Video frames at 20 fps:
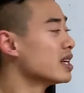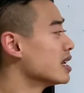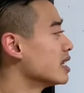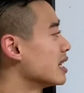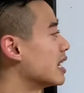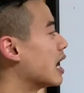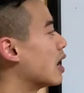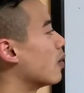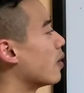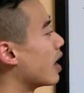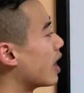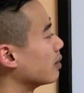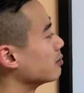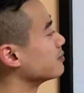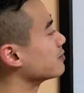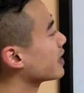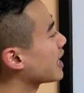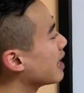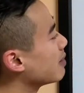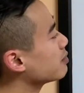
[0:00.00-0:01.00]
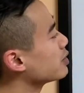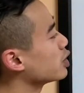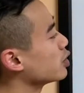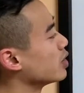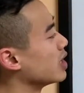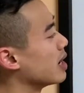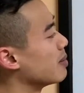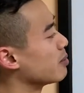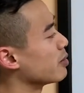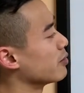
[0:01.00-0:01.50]
Now, I've kept the
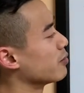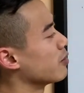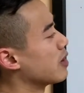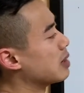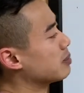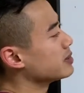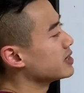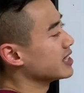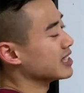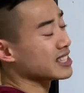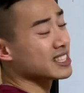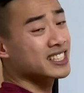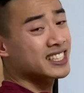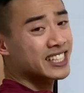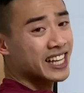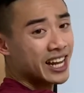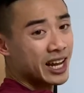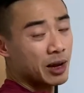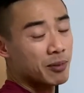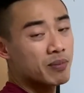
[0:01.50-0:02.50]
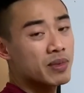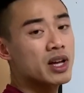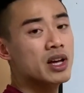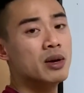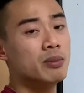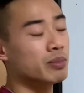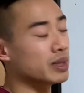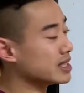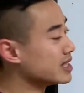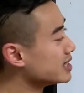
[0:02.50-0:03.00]
number of reps the same,
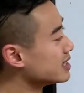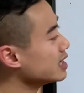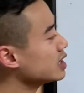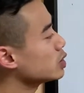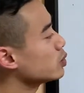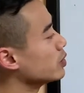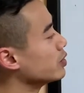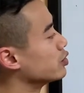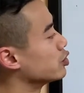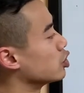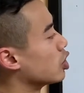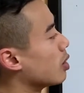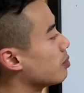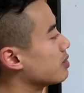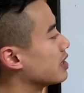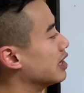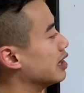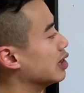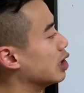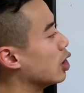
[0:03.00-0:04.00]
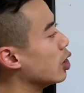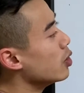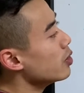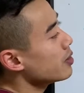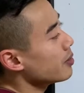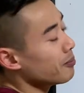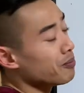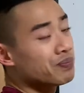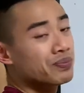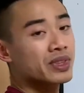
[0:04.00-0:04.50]
but since we've dropped load,
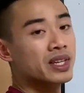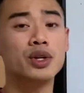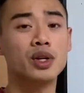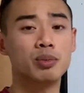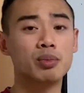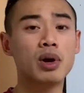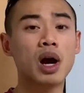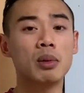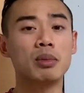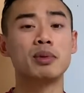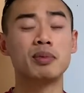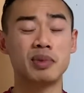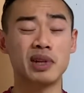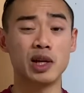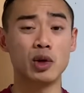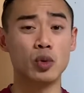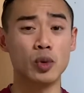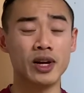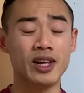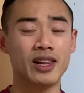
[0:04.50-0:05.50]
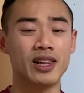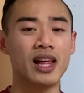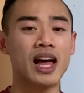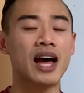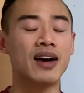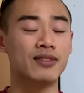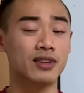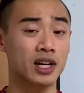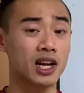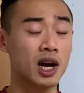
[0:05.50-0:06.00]
you probably will
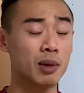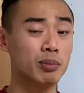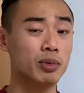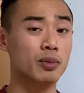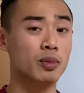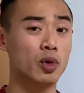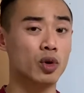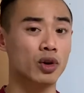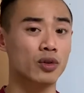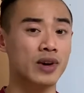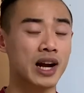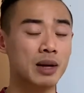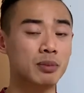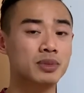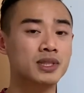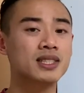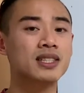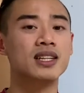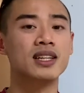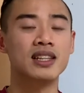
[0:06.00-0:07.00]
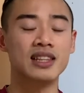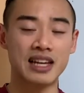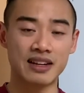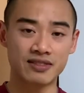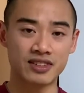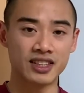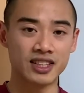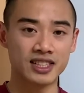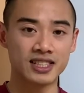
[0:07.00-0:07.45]
have a couple more reps left in the